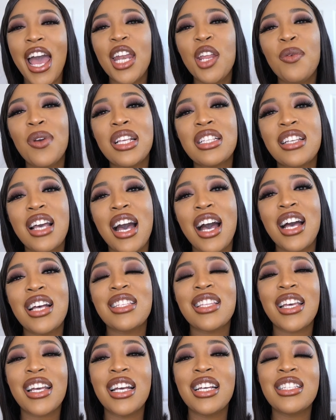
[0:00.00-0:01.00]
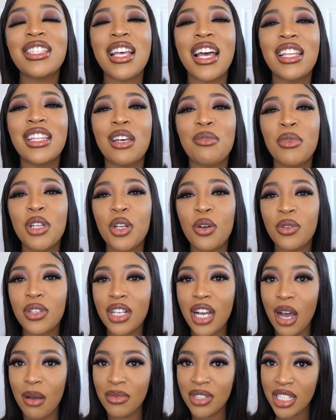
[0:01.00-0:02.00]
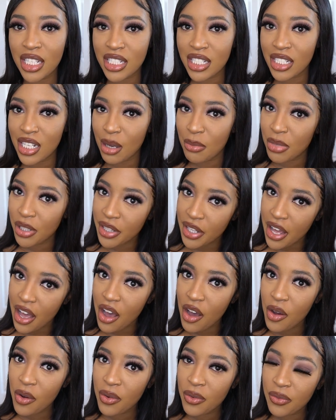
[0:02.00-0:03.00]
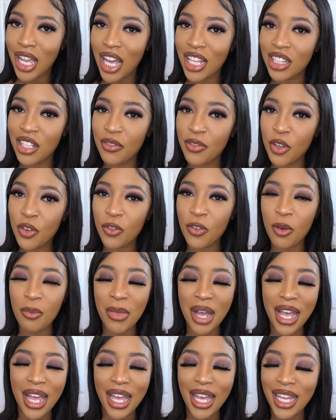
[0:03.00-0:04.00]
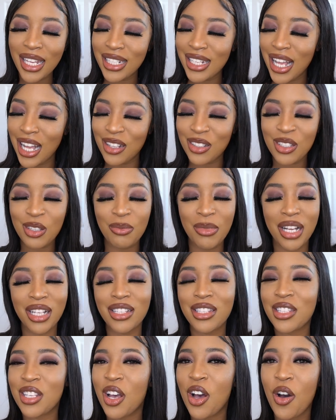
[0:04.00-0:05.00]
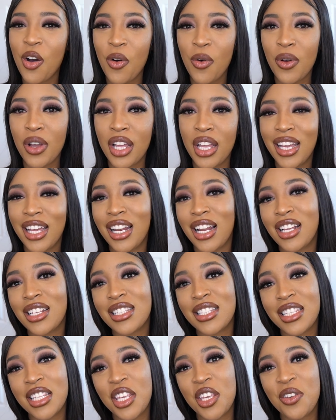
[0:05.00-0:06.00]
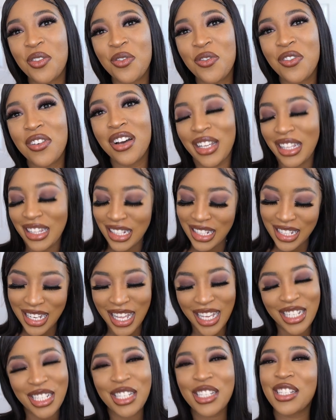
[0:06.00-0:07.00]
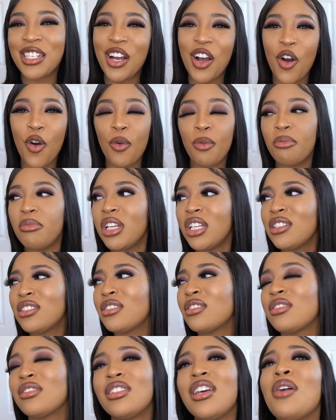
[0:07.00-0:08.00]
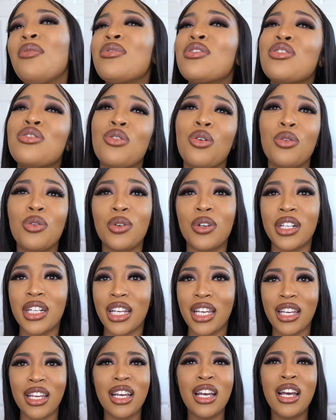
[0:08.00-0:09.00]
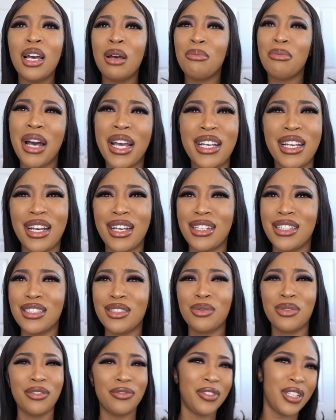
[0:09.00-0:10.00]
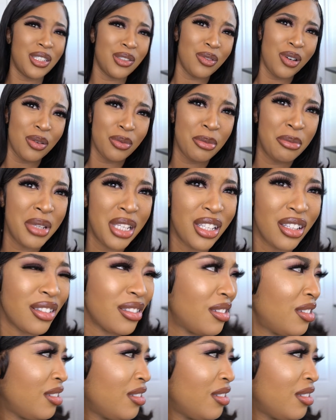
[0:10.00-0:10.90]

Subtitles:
Anyways, guys, like I said, let me know in the comment section down below. I love you from my head down to my toe, and I'll see you in the next show. Bitch, that was so corny. Bye, guys. What the fuck's wrong with me?